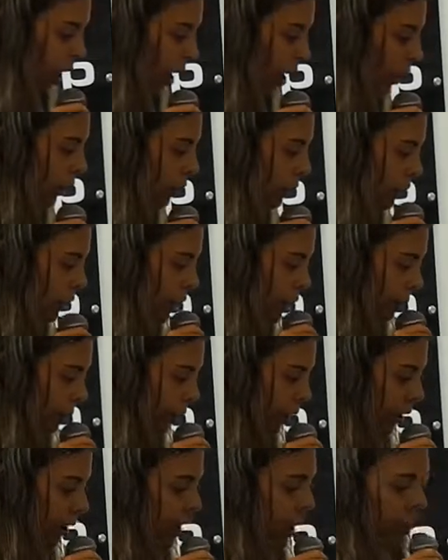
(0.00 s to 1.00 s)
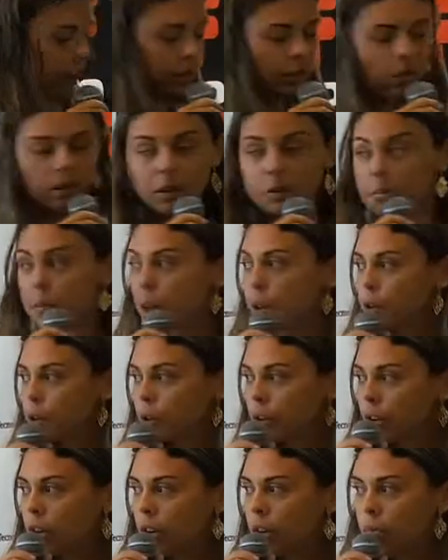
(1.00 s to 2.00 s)
And the thing that I didn't
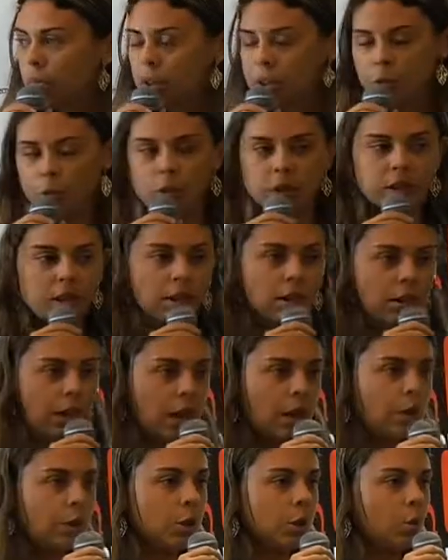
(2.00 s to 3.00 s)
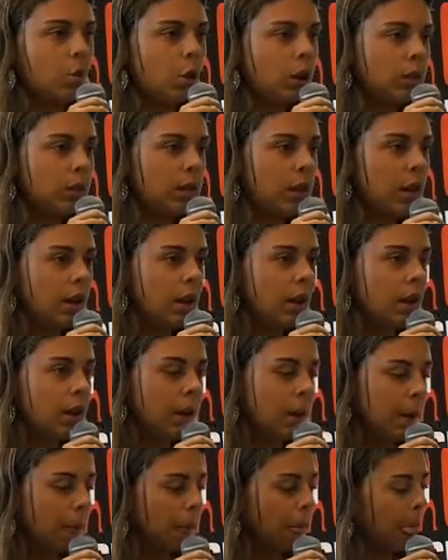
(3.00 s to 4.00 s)
mention here but was essential was
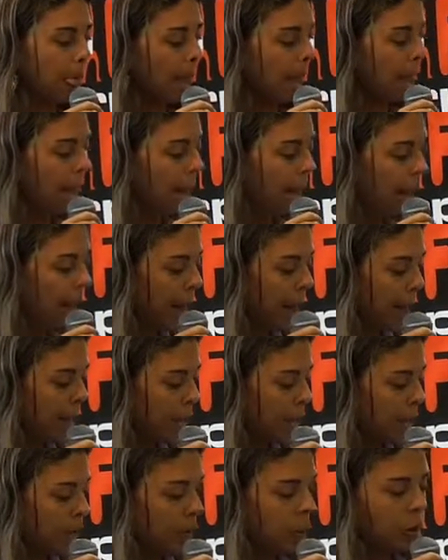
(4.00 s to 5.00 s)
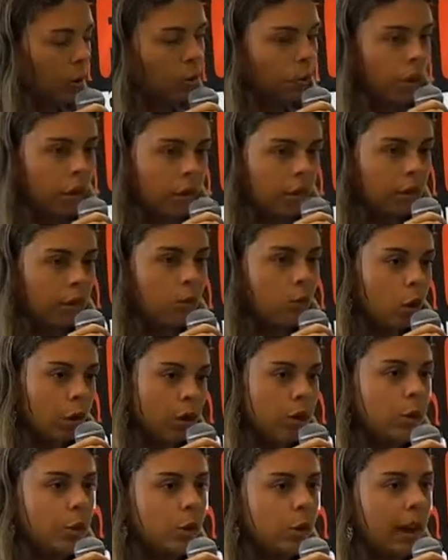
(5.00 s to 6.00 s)
the
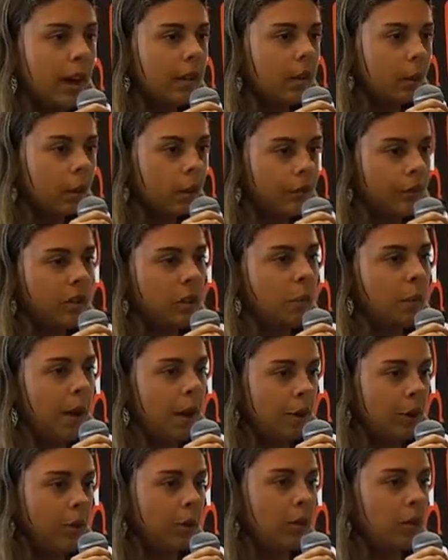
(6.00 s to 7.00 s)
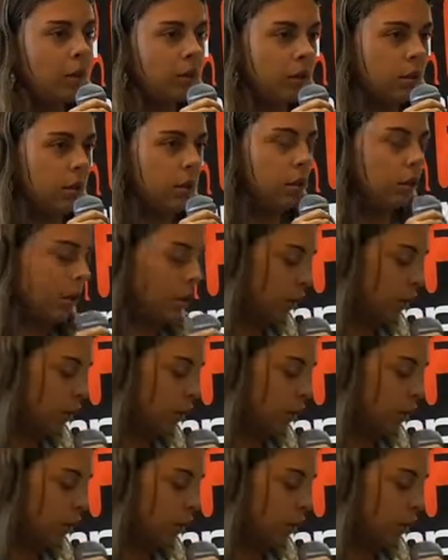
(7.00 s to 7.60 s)
working together with a specialist.